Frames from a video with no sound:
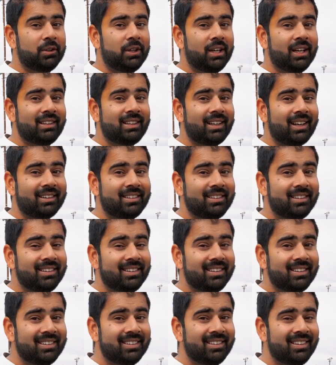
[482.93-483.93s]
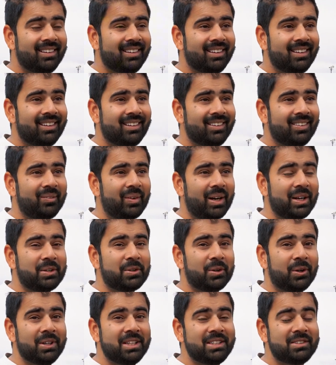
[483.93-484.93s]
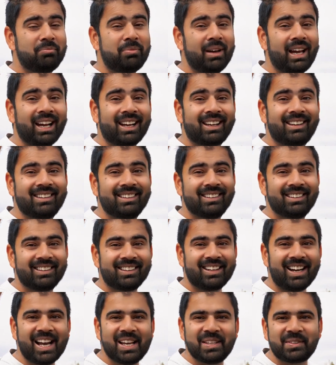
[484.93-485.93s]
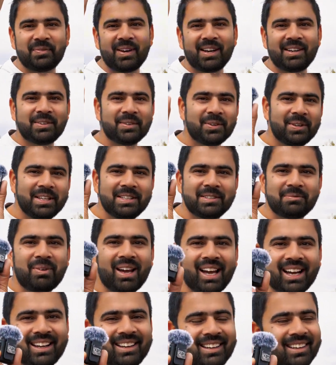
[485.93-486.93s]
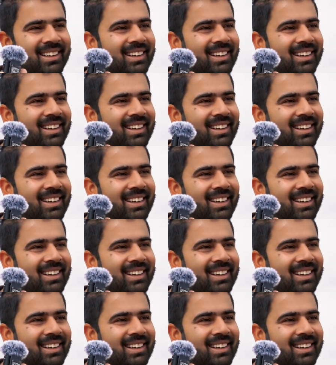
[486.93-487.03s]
you hear that? My drone is back. Guys, my drone is back.